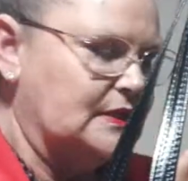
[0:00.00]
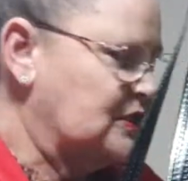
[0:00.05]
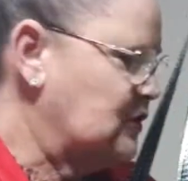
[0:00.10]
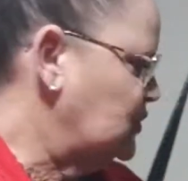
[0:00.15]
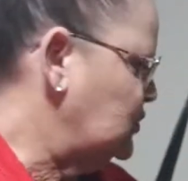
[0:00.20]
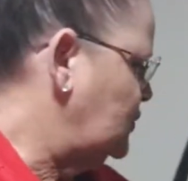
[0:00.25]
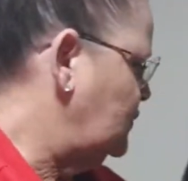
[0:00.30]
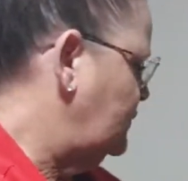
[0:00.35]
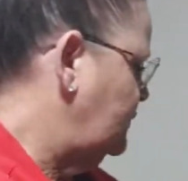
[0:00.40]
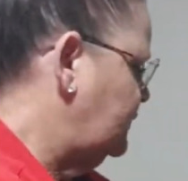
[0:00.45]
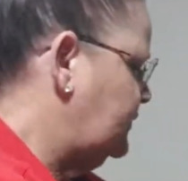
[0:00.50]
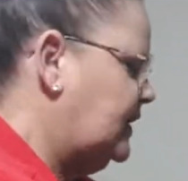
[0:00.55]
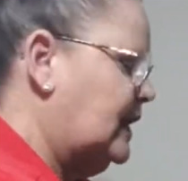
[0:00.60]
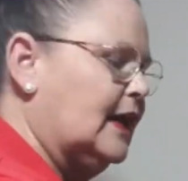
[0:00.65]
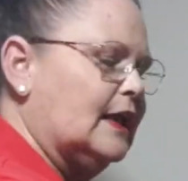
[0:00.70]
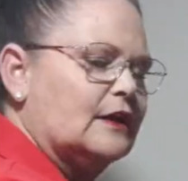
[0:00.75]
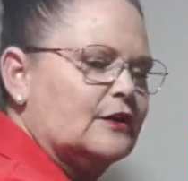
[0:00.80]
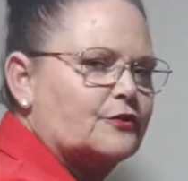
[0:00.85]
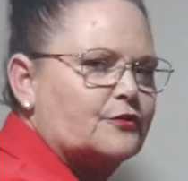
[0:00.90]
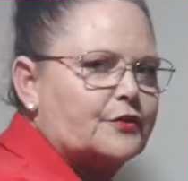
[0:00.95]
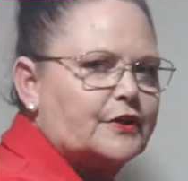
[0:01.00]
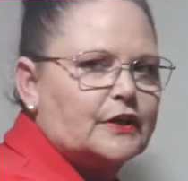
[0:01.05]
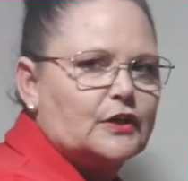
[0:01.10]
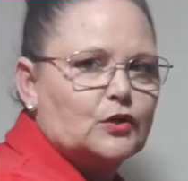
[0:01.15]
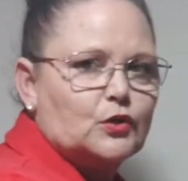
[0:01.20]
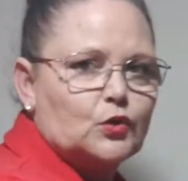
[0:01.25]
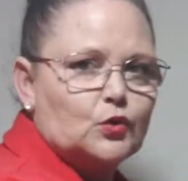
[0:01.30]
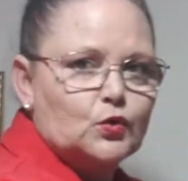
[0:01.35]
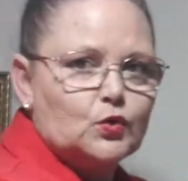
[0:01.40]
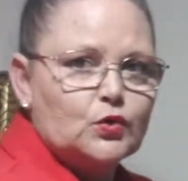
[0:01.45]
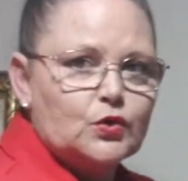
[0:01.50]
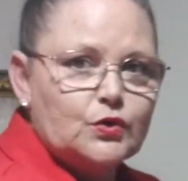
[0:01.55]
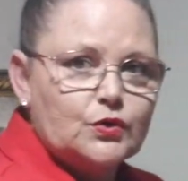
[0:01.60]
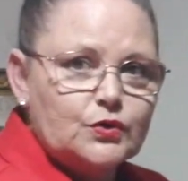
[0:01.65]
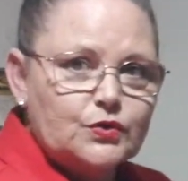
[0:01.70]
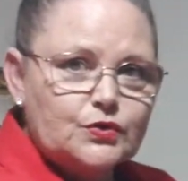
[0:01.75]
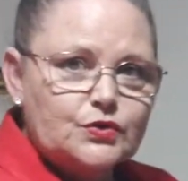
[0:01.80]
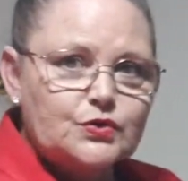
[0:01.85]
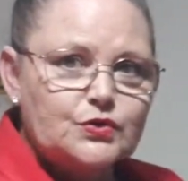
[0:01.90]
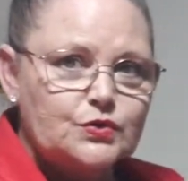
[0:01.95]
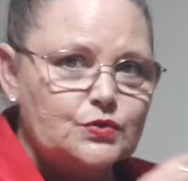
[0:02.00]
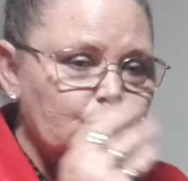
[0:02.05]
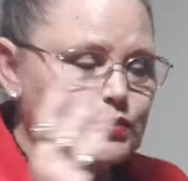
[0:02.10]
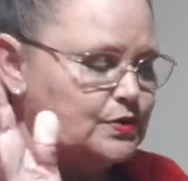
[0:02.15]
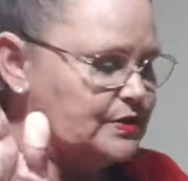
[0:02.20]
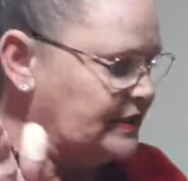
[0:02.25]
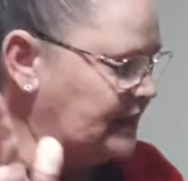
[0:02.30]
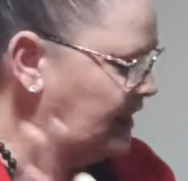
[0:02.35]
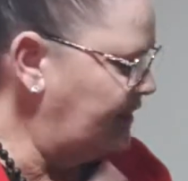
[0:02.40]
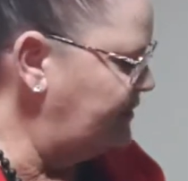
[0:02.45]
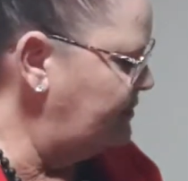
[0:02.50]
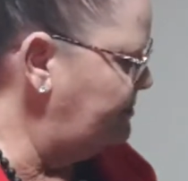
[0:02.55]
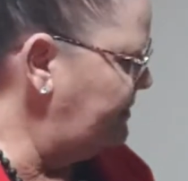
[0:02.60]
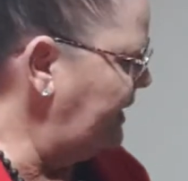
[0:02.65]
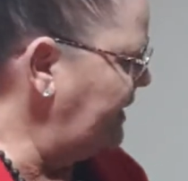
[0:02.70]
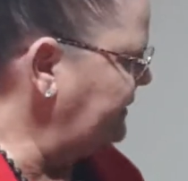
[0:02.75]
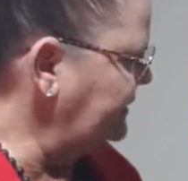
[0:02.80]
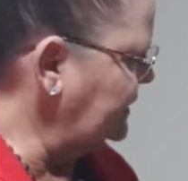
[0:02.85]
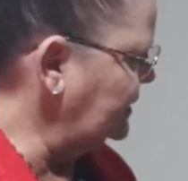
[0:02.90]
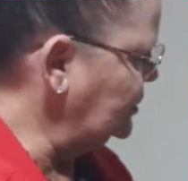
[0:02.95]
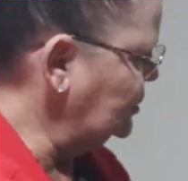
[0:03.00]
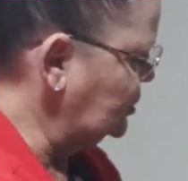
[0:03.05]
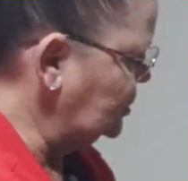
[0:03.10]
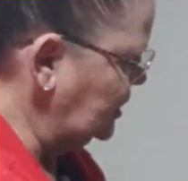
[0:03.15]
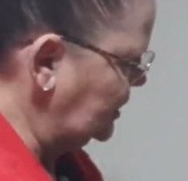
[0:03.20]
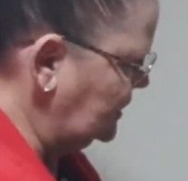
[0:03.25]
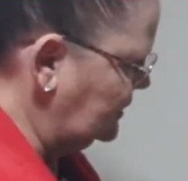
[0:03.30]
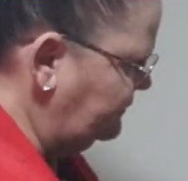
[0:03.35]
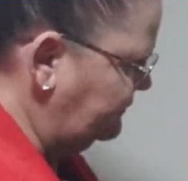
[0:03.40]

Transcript: sort of colouring look to the other bag that you shared the